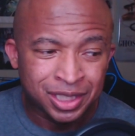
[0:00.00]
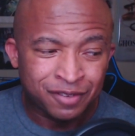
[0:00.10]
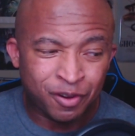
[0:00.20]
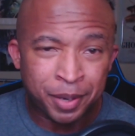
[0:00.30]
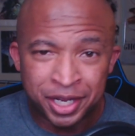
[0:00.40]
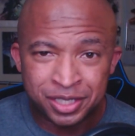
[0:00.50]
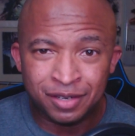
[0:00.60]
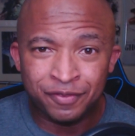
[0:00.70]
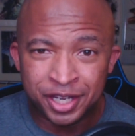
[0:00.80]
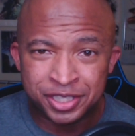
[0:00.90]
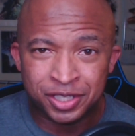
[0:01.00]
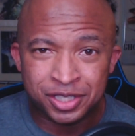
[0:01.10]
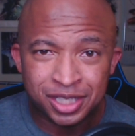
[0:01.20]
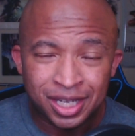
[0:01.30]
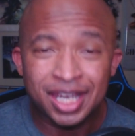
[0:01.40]
for patient
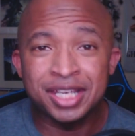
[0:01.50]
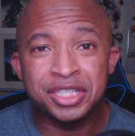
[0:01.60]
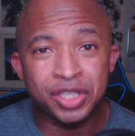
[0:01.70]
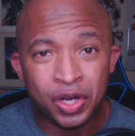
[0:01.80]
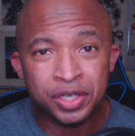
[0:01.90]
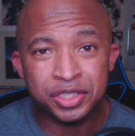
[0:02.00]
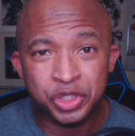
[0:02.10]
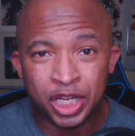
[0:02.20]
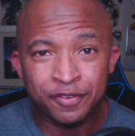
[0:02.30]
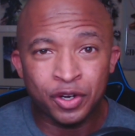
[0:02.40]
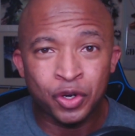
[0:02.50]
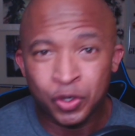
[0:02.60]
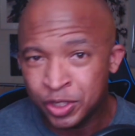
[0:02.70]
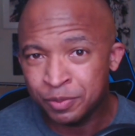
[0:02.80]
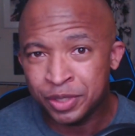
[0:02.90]
investors as long as Gevo holds up